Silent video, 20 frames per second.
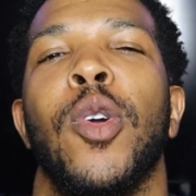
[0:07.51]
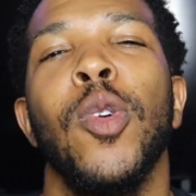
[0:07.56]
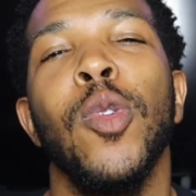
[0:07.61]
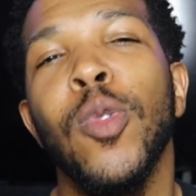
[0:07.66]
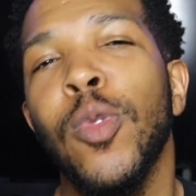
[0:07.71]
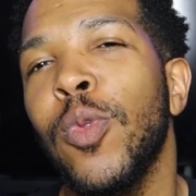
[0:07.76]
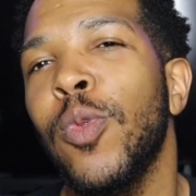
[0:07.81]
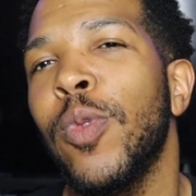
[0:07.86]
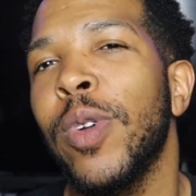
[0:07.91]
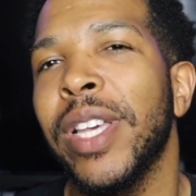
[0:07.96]

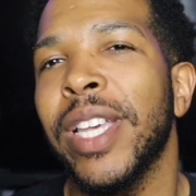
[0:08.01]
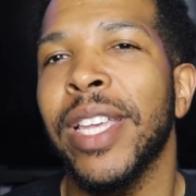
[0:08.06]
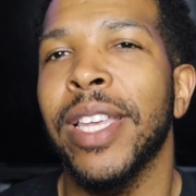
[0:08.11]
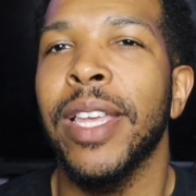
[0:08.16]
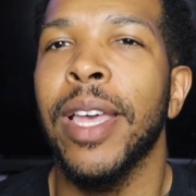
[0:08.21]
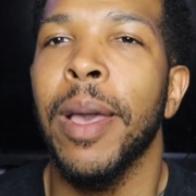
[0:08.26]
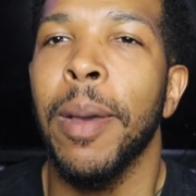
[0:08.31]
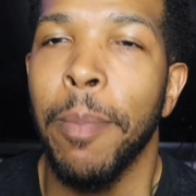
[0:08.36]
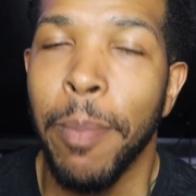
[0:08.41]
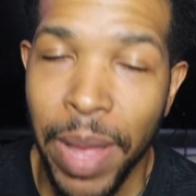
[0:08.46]
Ooh,
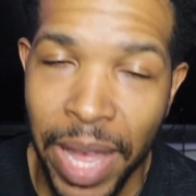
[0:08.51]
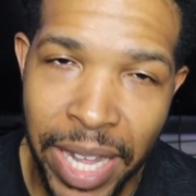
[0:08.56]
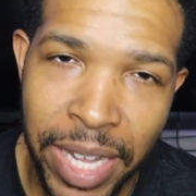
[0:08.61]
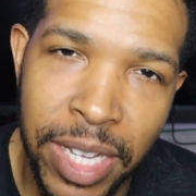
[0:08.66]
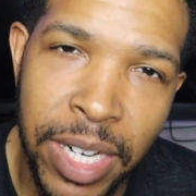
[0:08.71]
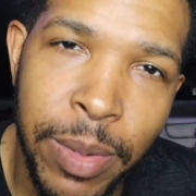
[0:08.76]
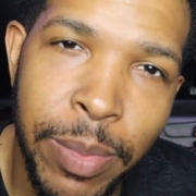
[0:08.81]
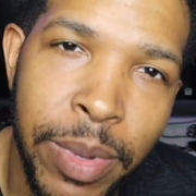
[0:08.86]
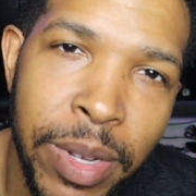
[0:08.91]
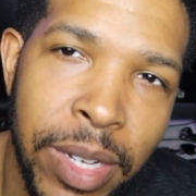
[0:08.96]
we back
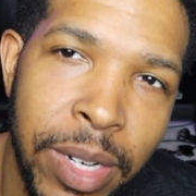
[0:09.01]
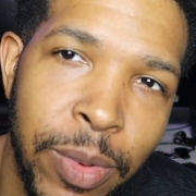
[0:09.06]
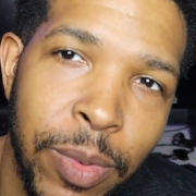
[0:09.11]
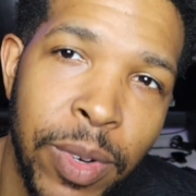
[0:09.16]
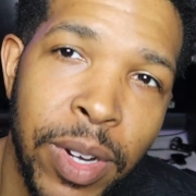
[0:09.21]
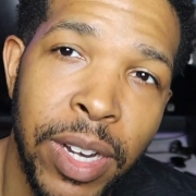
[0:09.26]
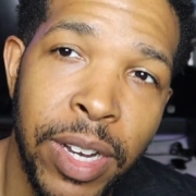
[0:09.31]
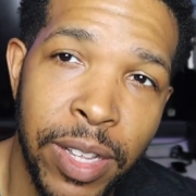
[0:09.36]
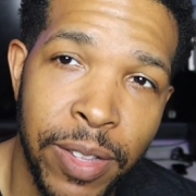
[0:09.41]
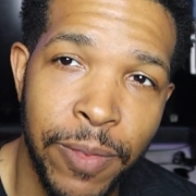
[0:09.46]
in the building
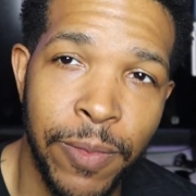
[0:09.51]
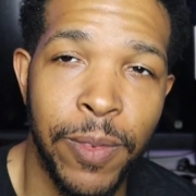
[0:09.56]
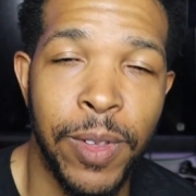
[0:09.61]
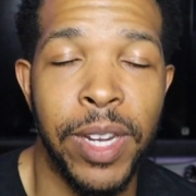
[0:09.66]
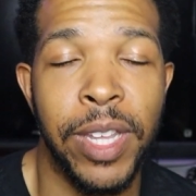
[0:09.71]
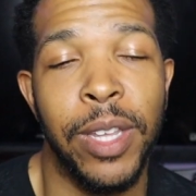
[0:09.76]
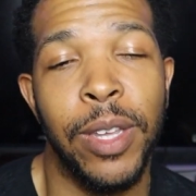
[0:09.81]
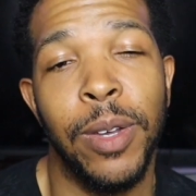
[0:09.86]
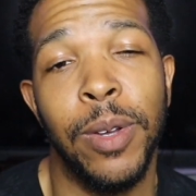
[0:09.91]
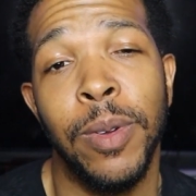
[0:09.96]
with another
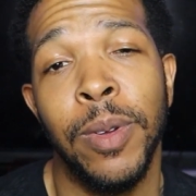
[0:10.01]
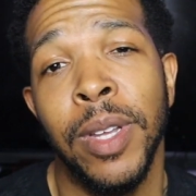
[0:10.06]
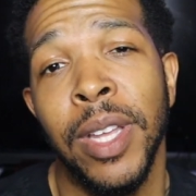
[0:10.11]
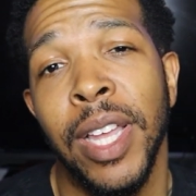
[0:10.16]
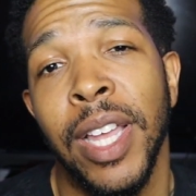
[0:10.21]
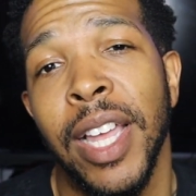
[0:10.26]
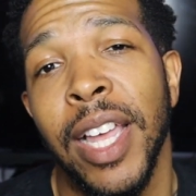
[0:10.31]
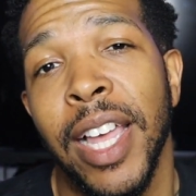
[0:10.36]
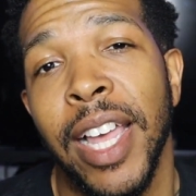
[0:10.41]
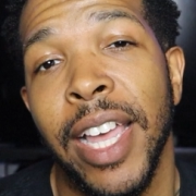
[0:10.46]
video.
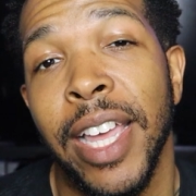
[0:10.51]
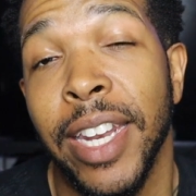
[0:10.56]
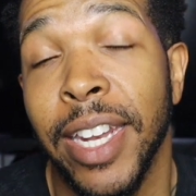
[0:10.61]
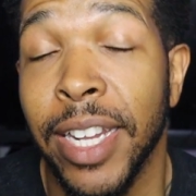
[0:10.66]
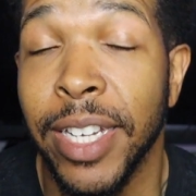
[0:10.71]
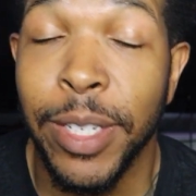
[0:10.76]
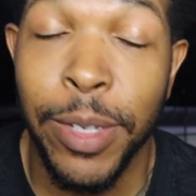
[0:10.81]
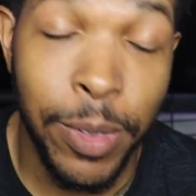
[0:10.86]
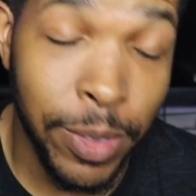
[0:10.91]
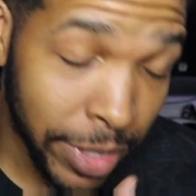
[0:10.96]
And
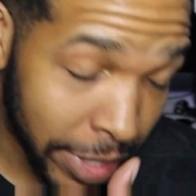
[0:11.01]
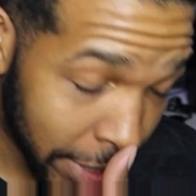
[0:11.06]
as you can